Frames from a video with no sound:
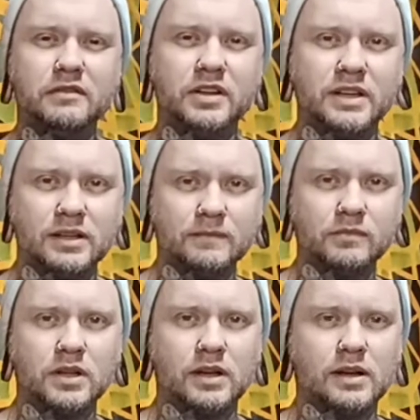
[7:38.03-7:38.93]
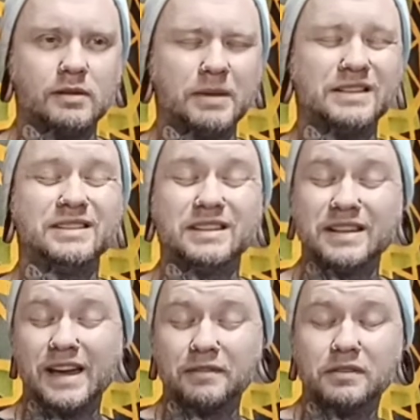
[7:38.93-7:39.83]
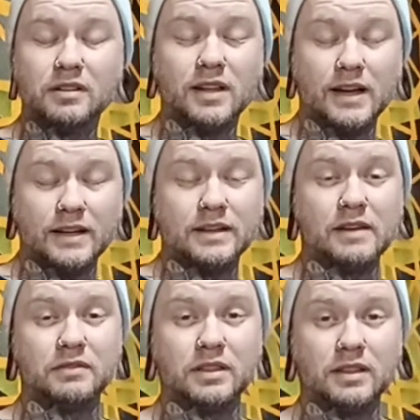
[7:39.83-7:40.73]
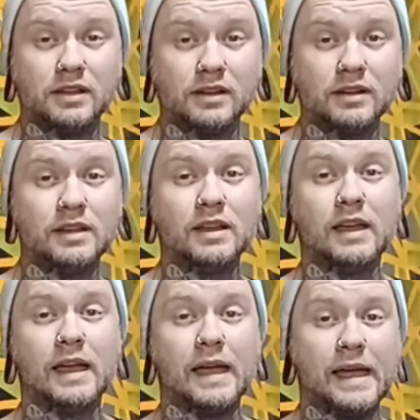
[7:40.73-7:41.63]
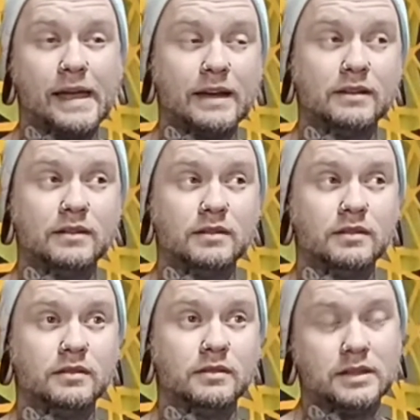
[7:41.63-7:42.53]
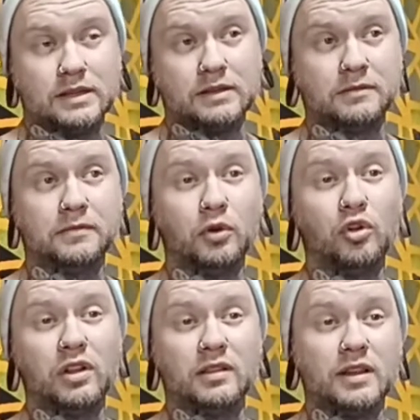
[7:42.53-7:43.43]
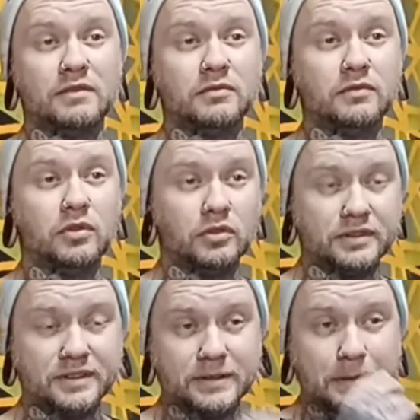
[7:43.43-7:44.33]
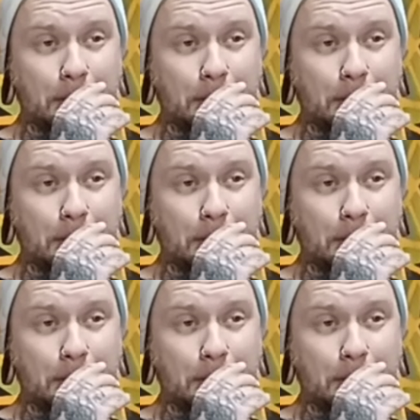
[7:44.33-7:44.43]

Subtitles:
of a hit. I did have to line everything at the full 11 volts.